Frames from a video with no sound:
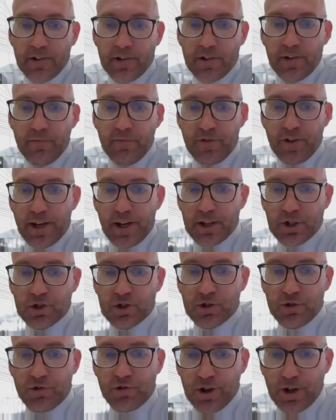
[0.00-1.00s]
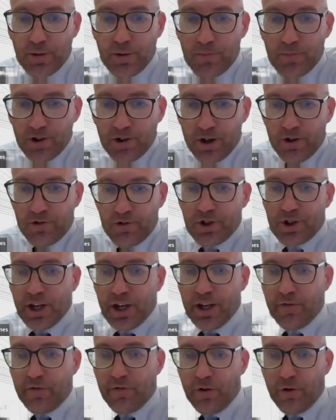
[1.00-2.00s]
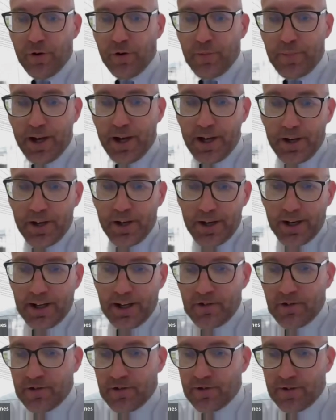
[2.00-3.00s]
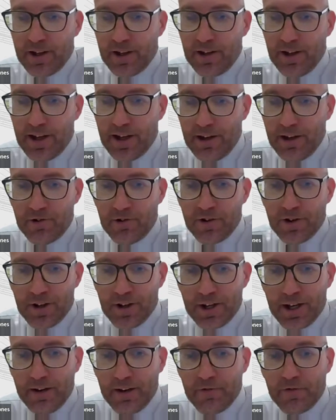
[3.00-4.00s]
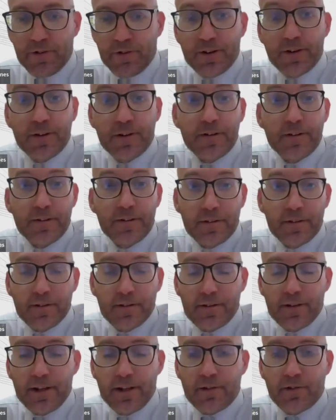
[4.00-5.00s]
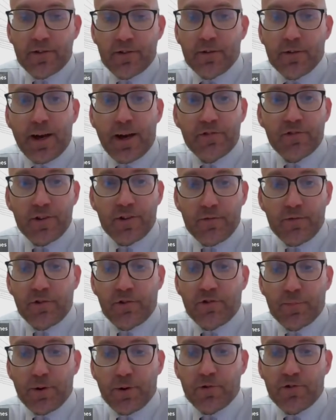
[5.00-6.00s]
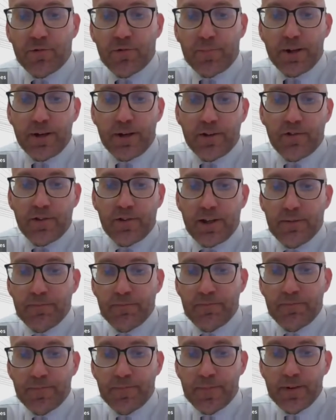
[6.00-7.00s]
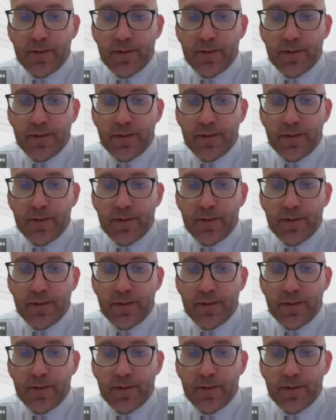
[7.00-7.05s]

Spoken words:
Because in financial terms, a 100-year full repairing lease isn't a gift. It's a massive responsibility.